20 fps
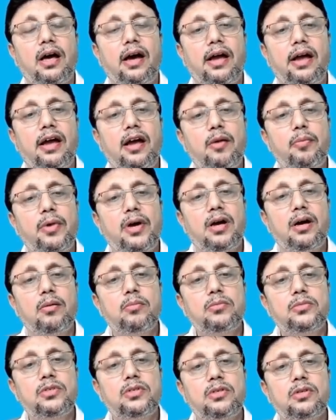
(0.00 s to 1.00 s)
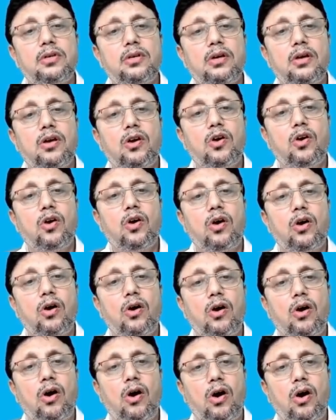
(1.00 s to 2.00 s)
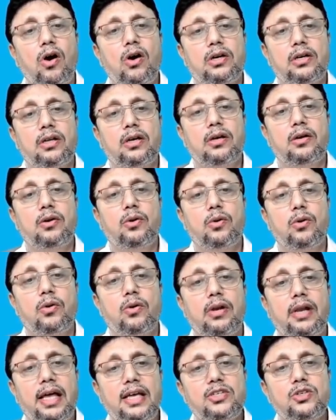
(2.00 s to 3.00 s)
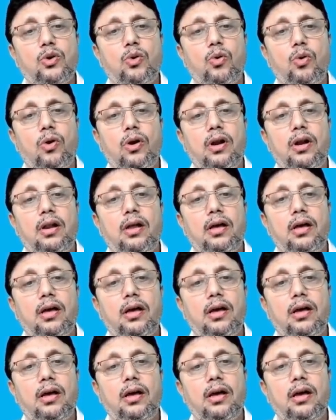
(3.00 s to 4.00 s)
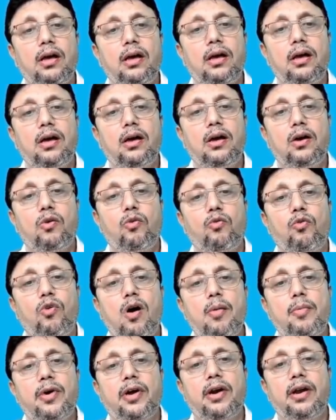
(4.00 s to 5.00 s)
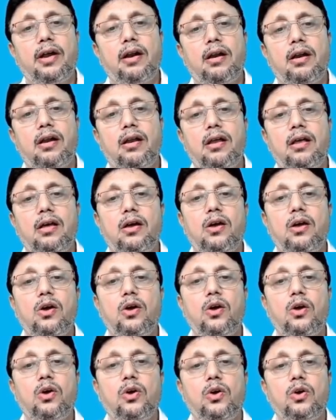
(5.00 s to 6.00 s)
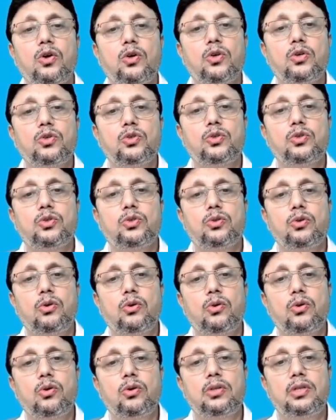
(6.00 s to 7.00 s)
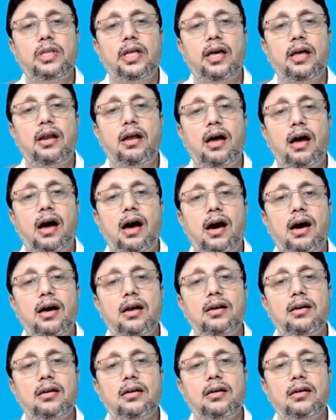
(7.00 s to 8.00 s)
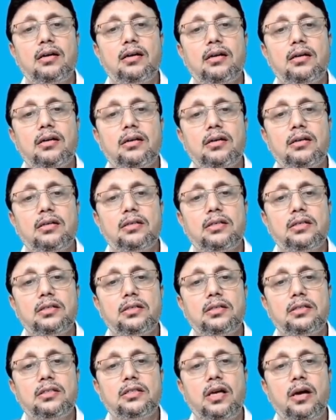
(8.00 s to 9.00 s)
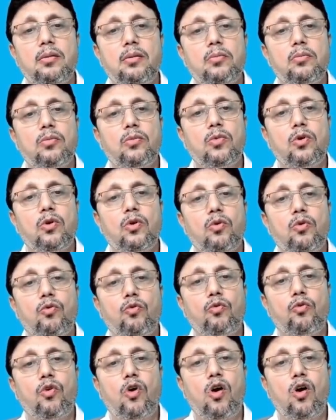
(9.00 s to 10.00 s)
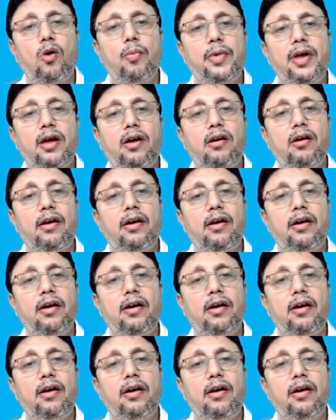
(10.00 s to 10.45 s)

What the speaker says: the air becomes hot, less cold, warmer air. So there are some warm